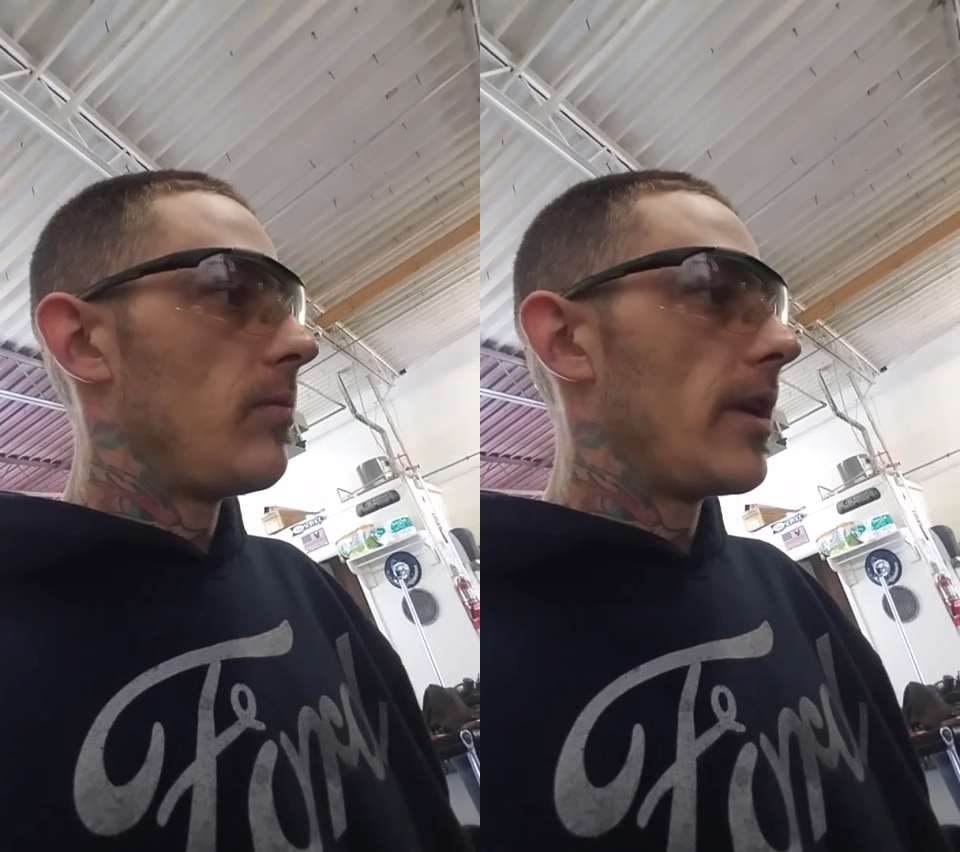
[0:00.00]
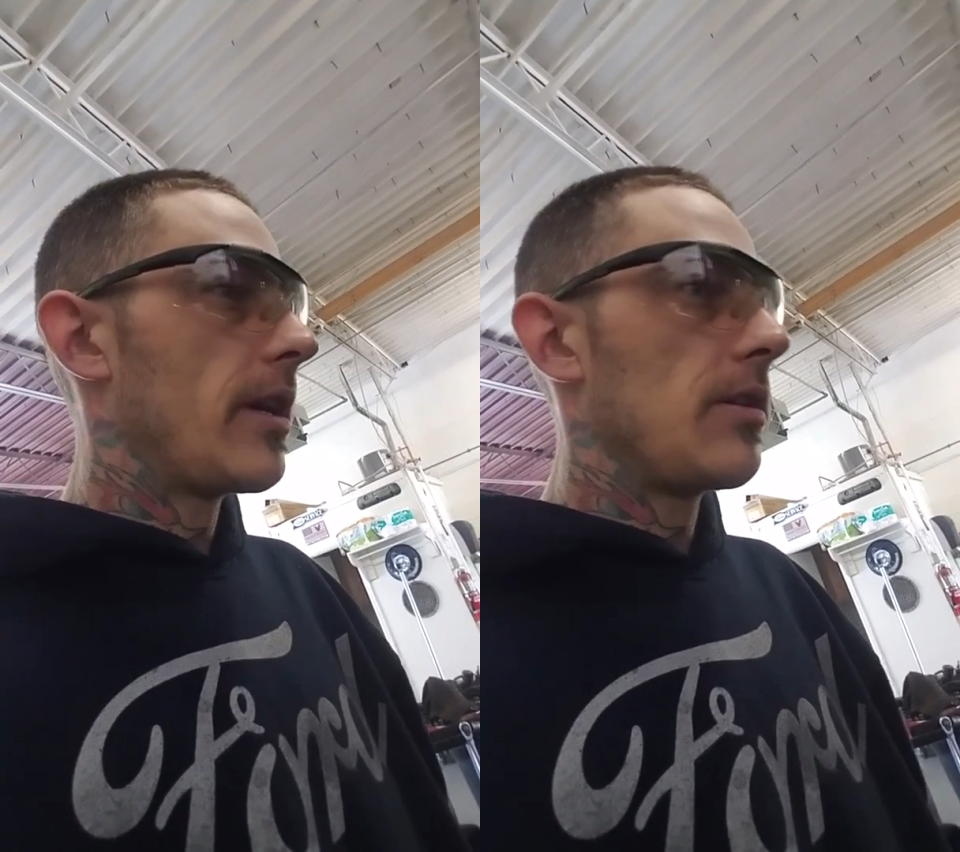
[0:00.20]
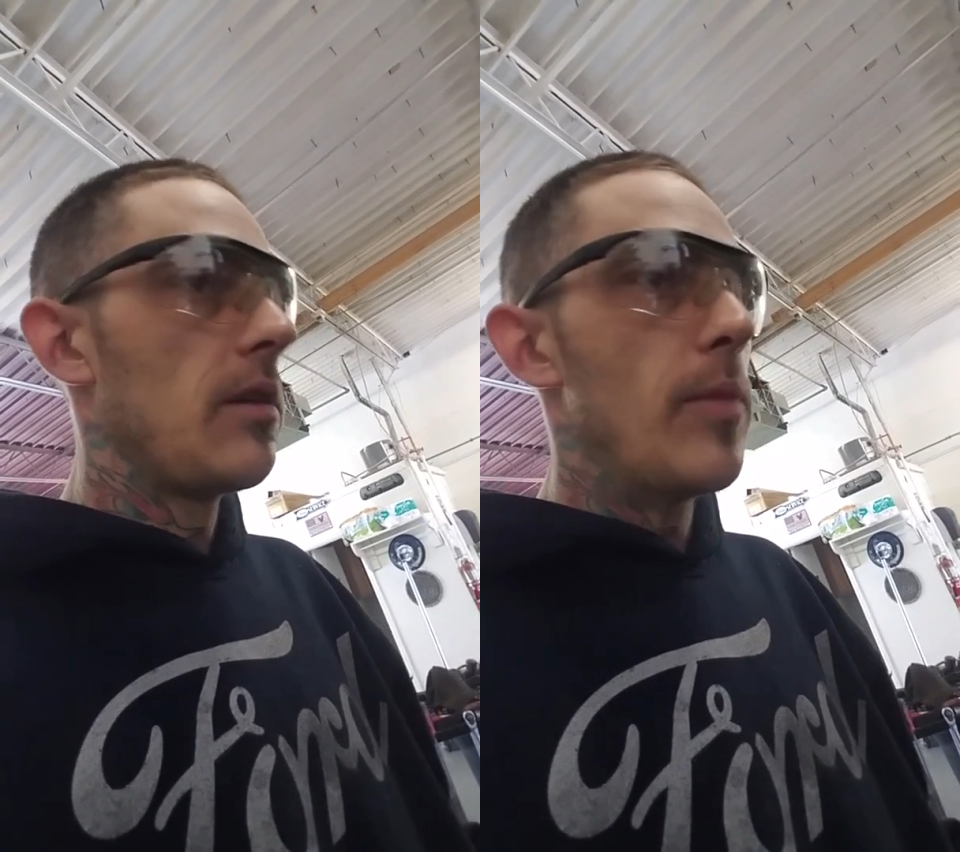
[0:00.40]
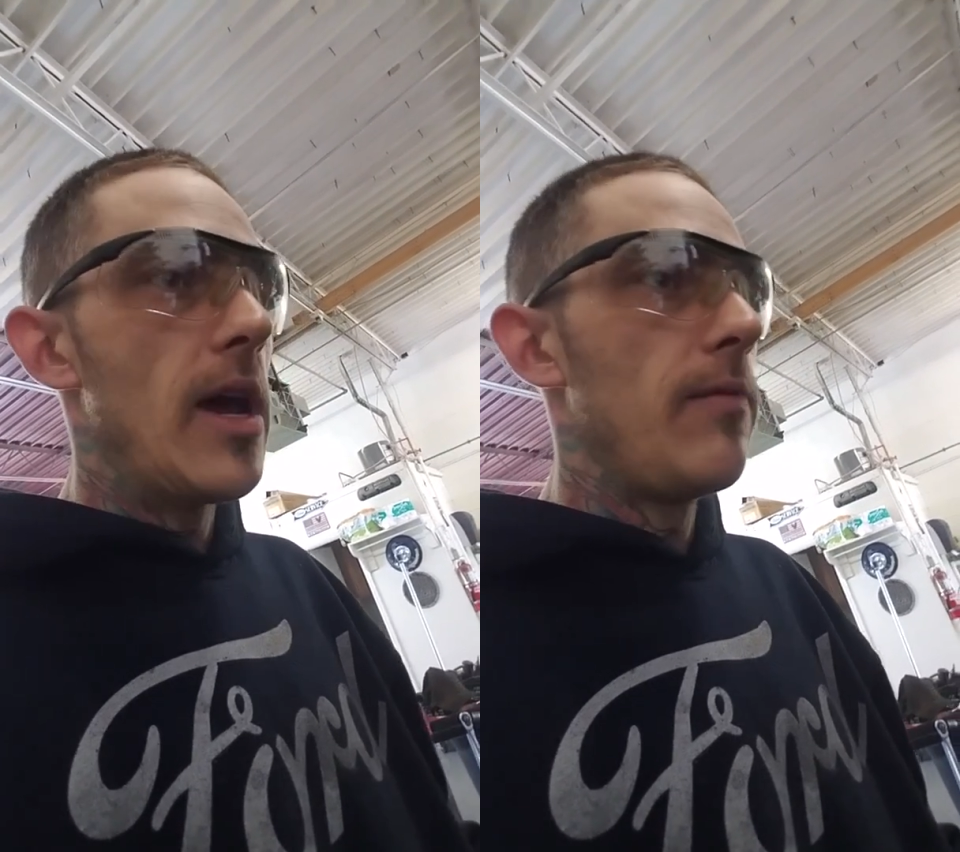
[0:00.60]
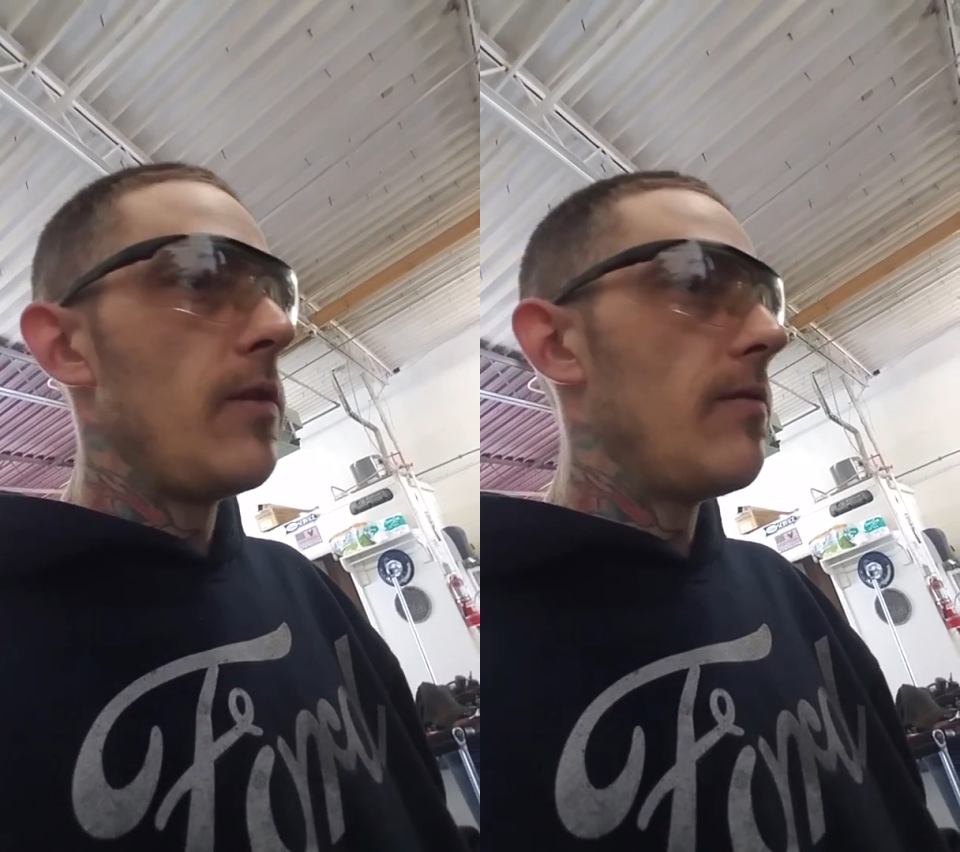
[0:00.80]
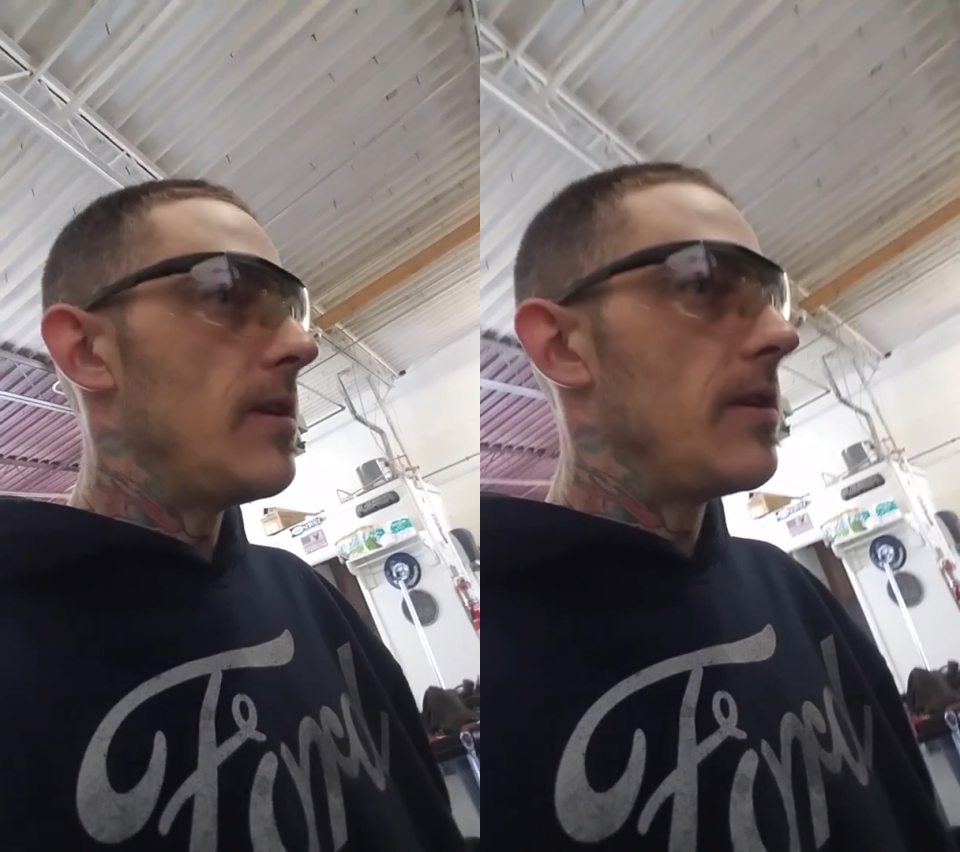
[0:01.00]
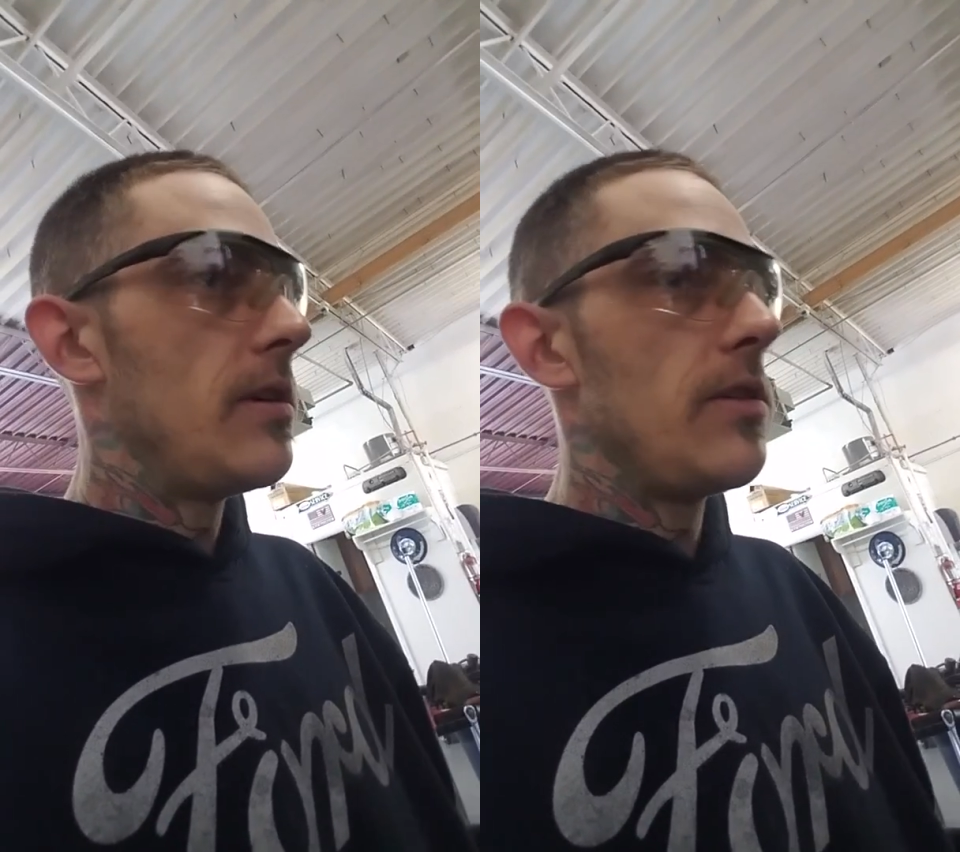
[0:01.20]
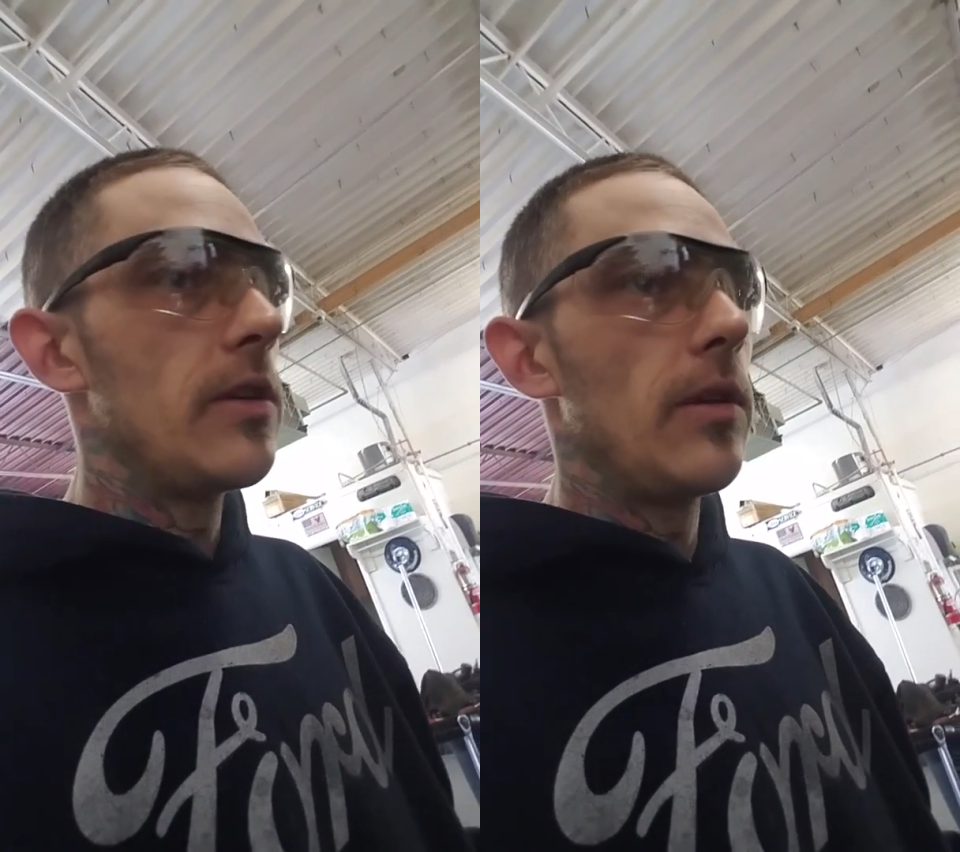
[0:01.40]
like I said, bad VVT
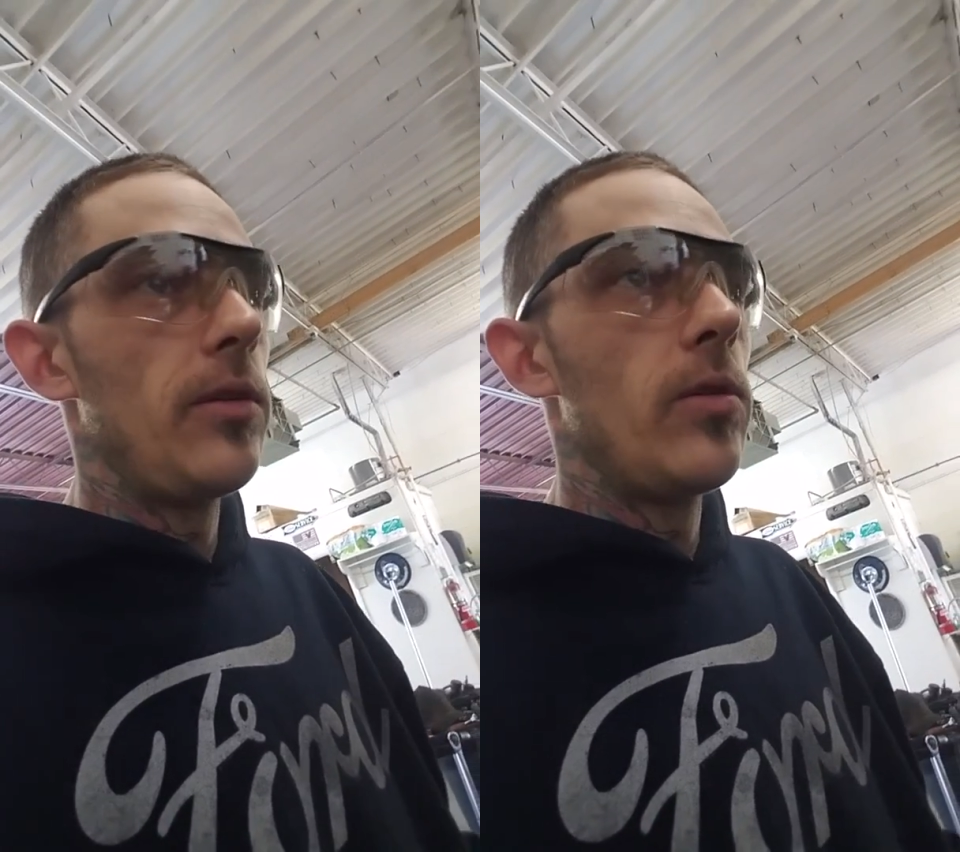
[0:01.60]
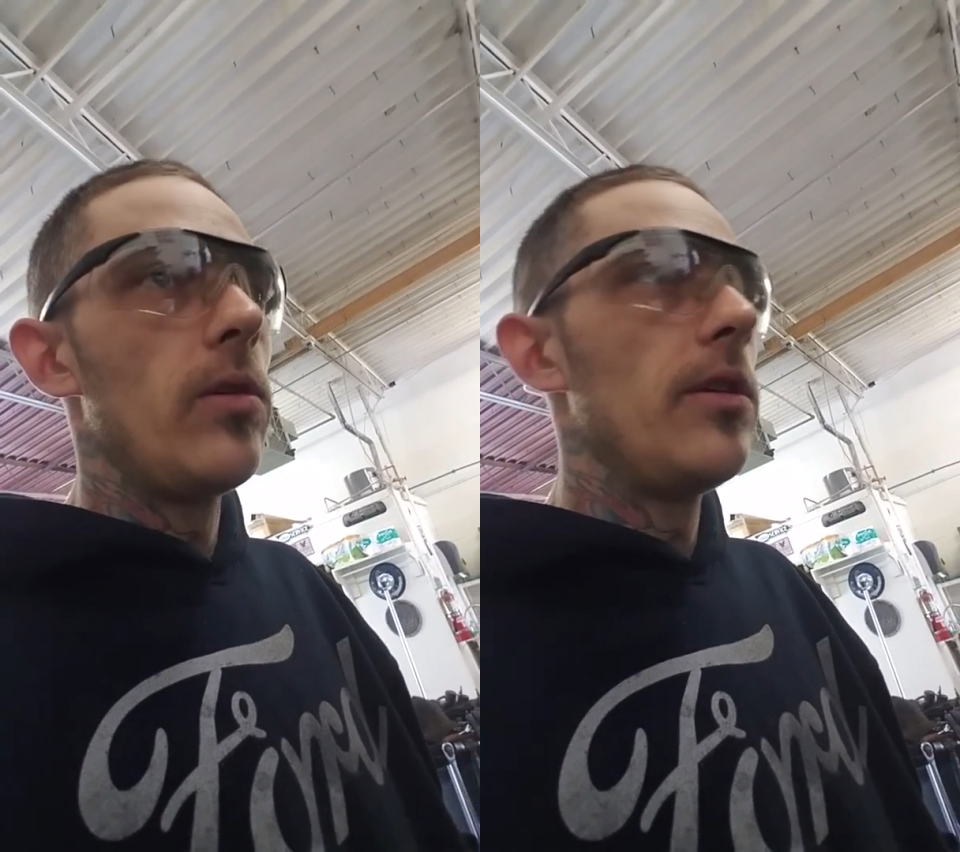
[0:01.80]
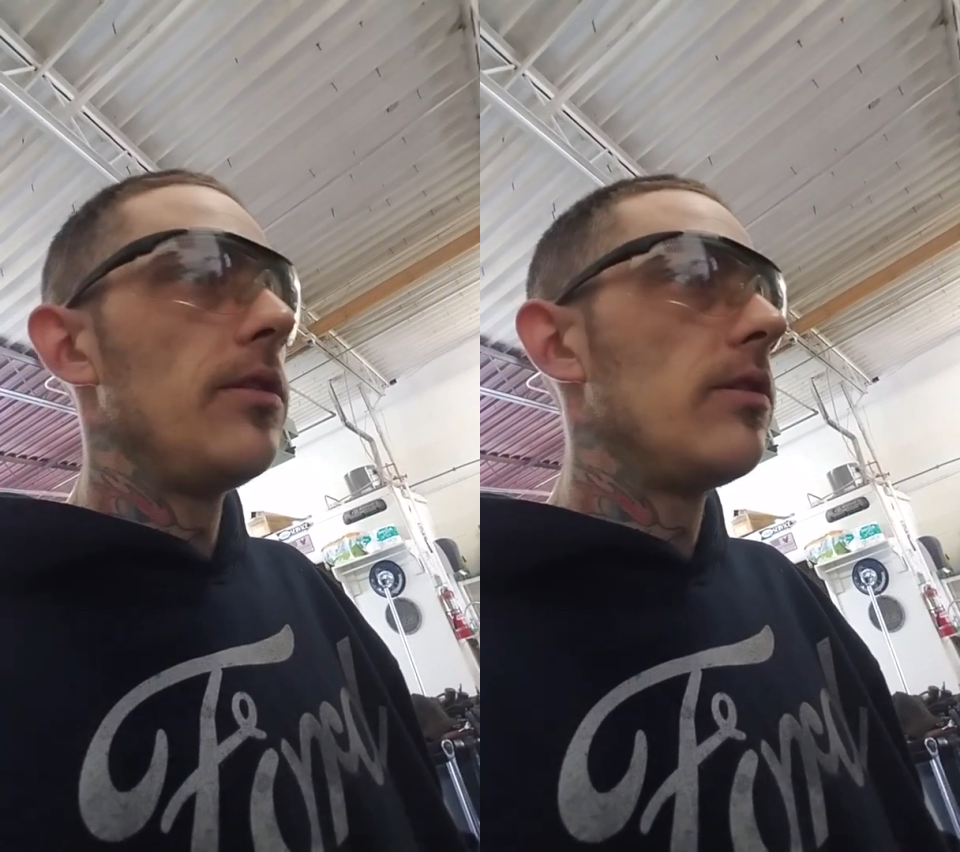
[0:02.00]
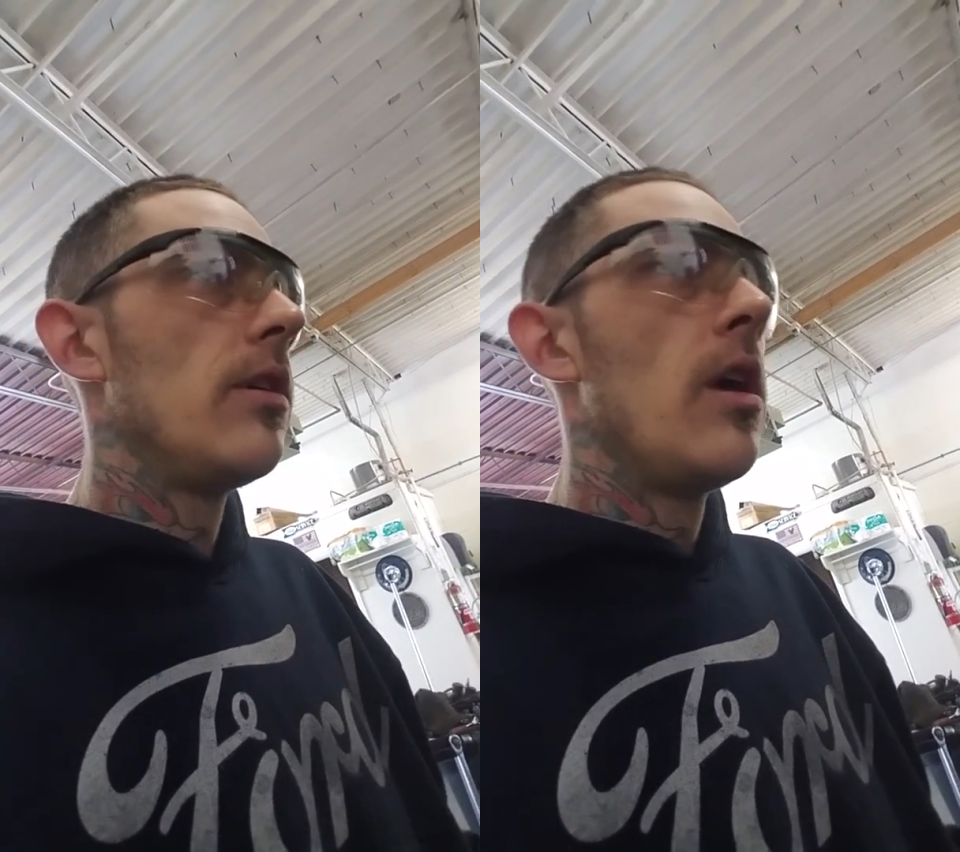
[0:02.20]
solenoids,